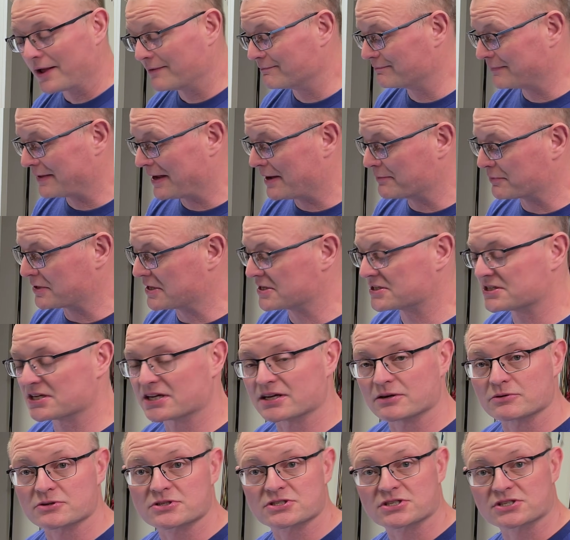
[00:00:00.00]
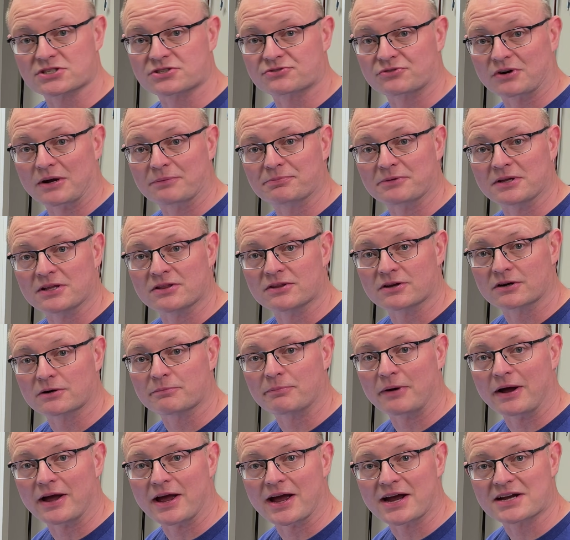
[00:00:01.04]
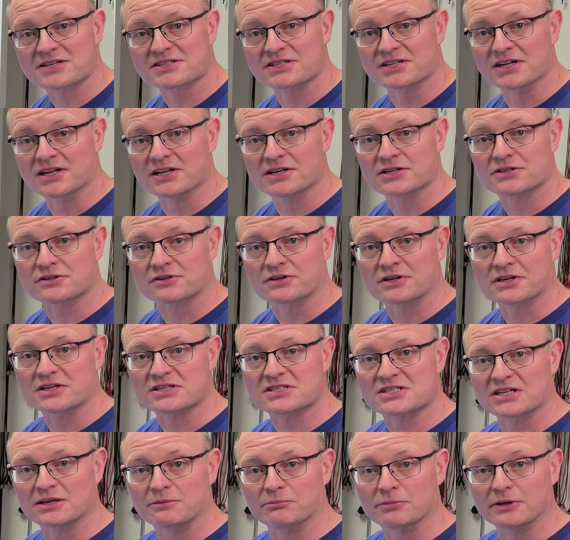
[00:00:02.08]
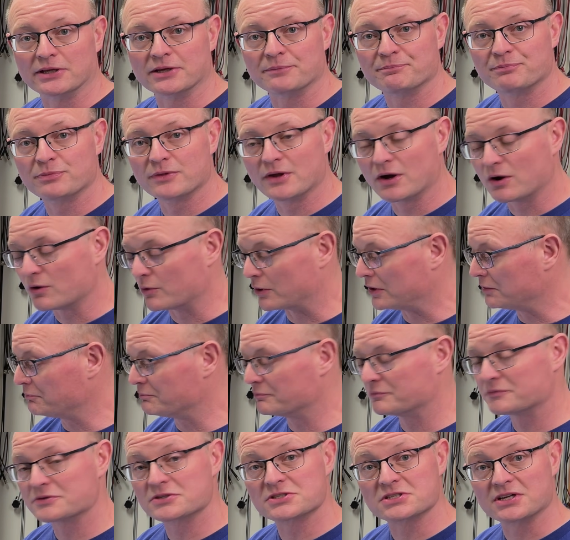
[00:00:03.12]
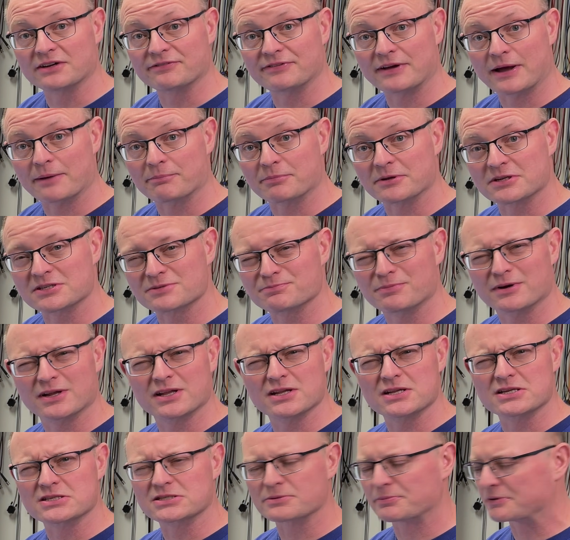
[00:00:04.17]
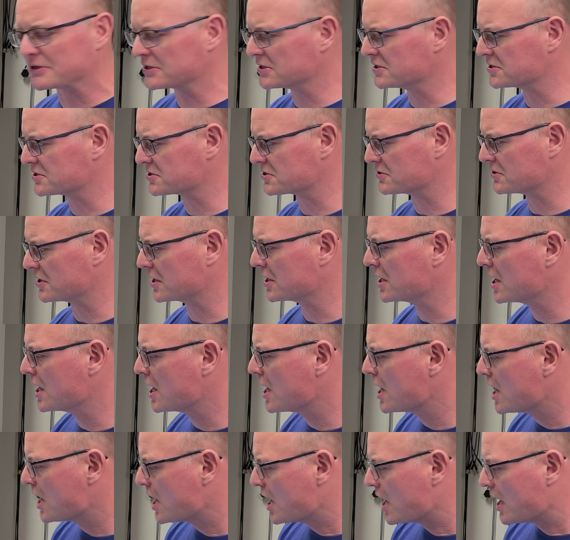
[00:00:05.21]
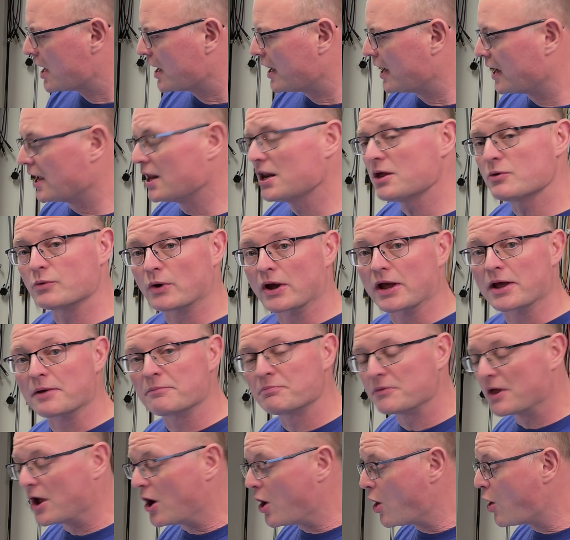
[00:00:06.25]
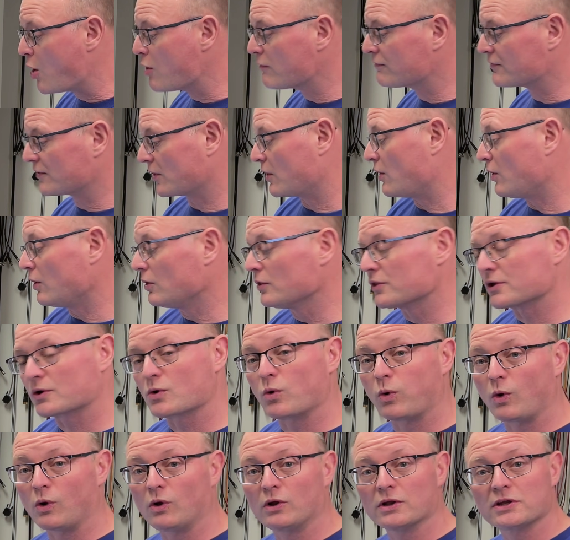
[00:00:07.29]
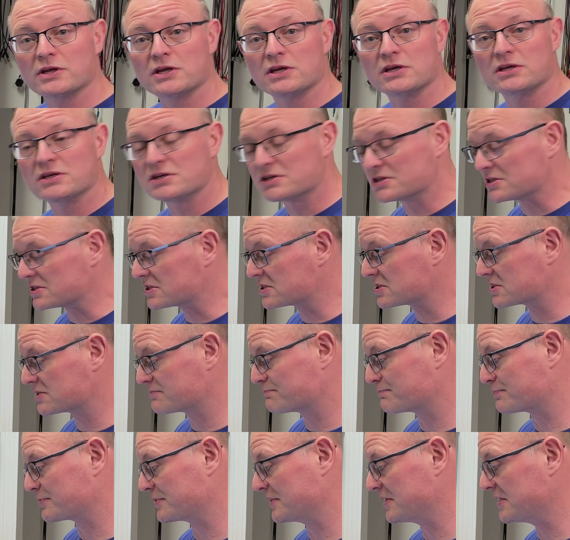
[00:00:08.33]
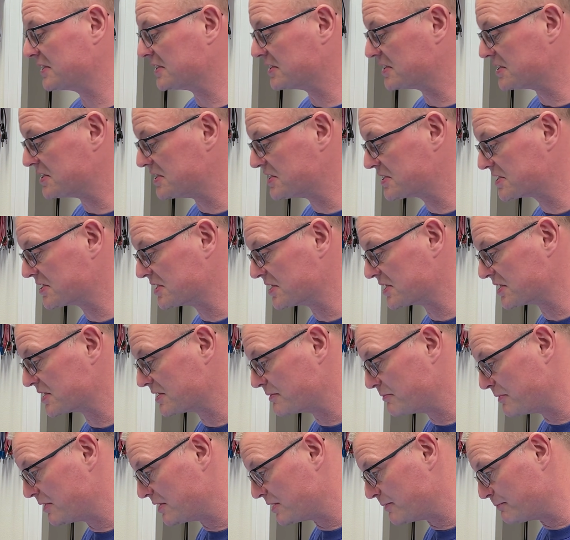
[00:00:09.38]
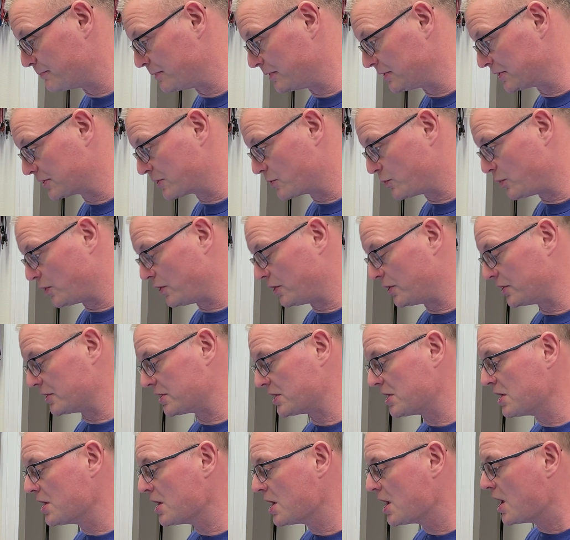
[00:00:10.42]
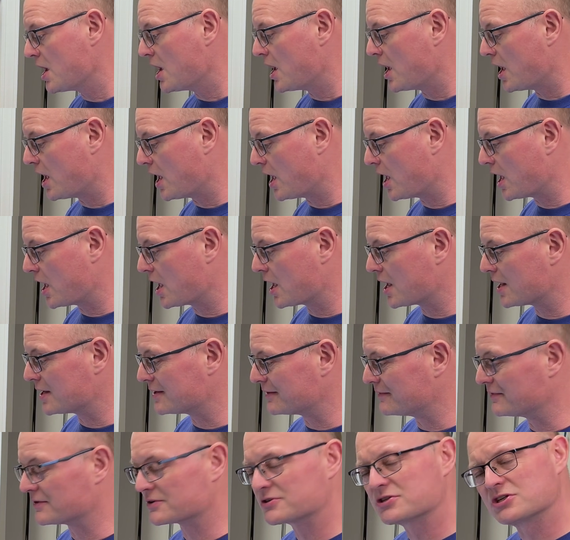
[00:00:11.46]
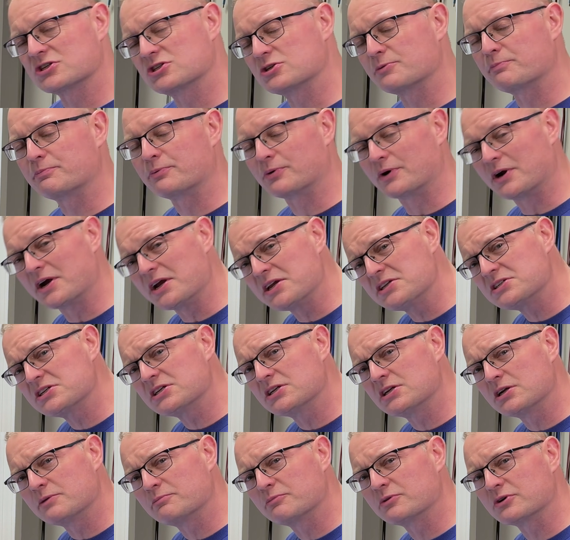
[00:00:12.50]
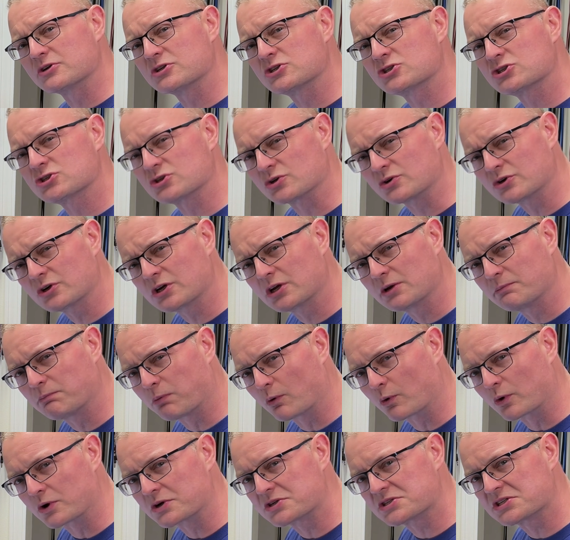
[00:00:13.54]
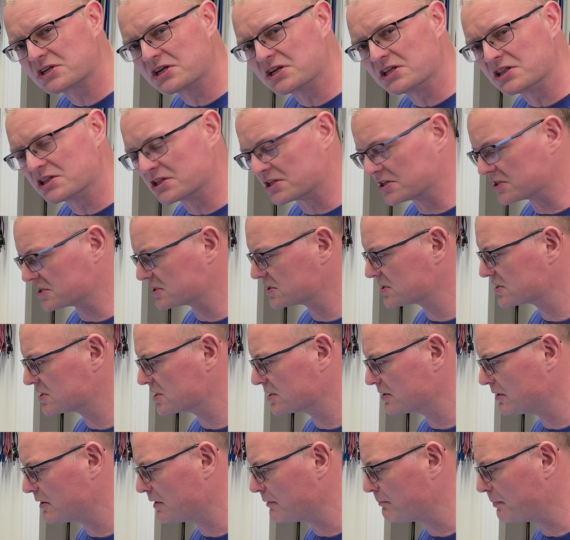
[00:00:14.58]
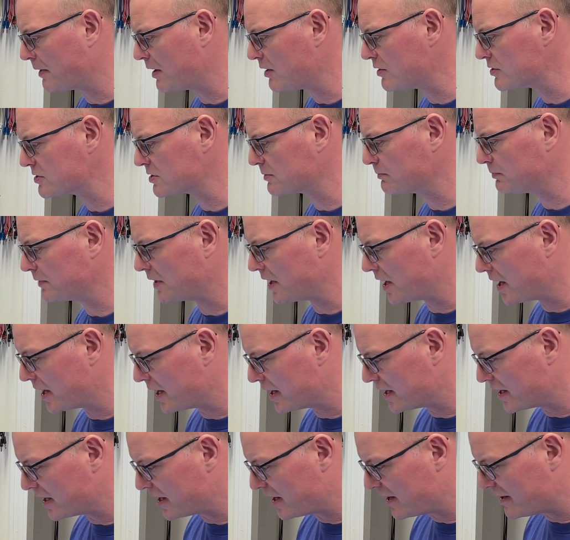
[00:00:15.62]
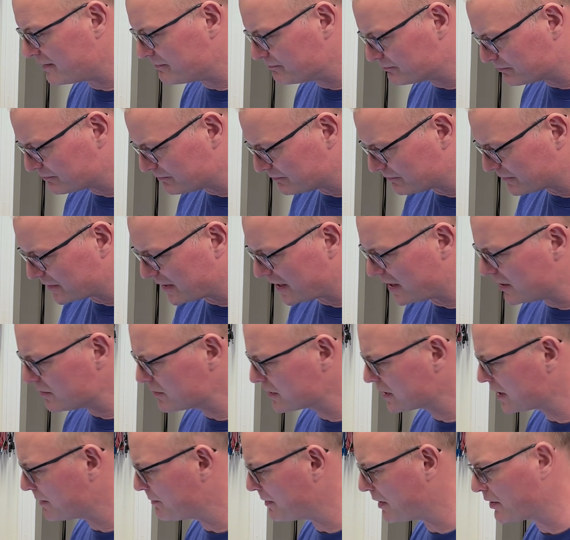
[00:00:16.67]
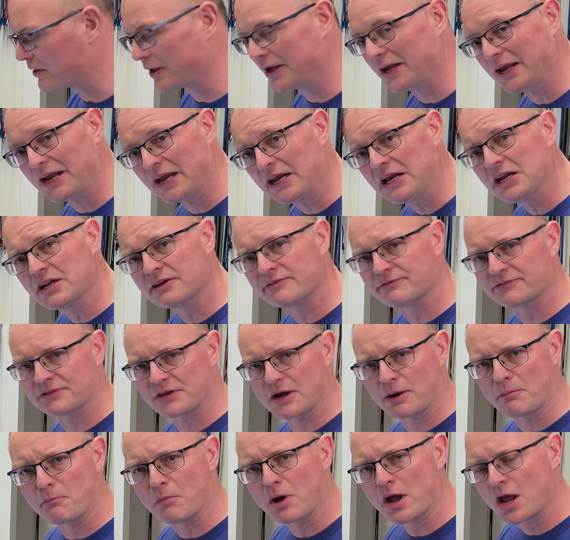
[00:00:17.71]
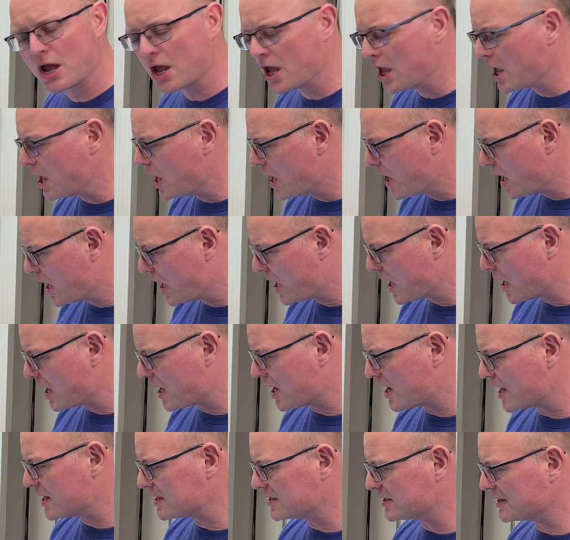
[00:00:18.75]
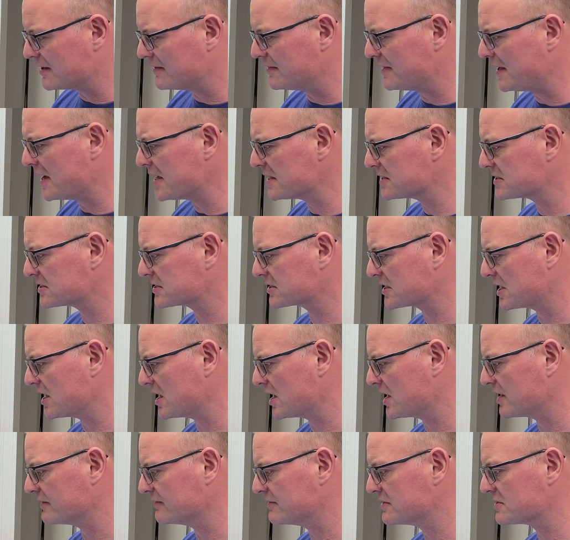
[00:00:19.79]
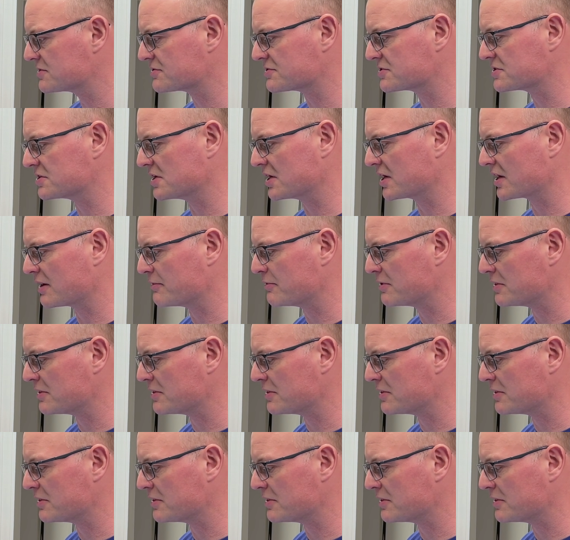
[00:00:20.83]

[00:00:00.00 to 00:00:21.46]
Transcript: I'm guessing it was just dropped in there by accident during assembly. Oh well, stuff happens, but it is a bit concerning. Anyway, overall the quality is pretty decent. I mean, the build quality. And there's a surprising number of circuit boards in this power supply. I'm counting about 8 of them. And that's kind of interesting. I mean,